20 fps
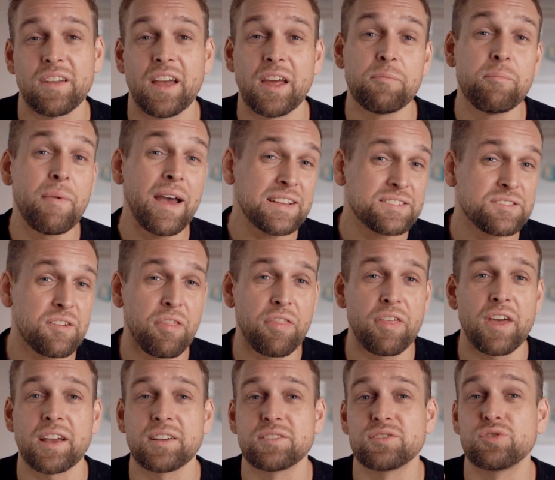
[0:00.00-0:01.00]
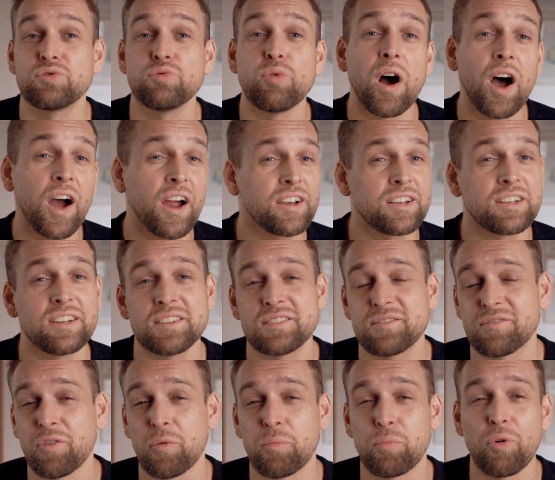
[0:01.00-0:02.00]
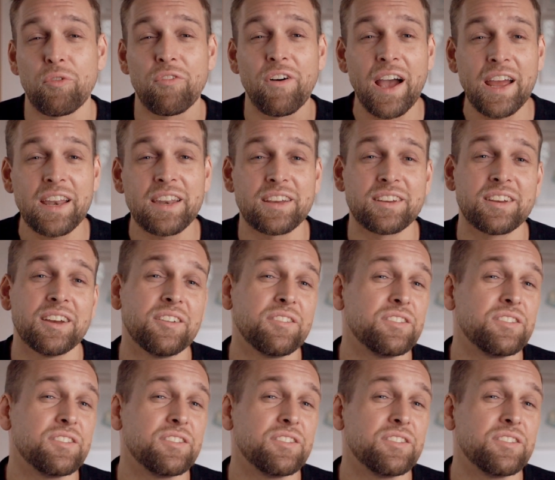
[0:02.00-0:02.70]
And massive thanks to Artlist for providing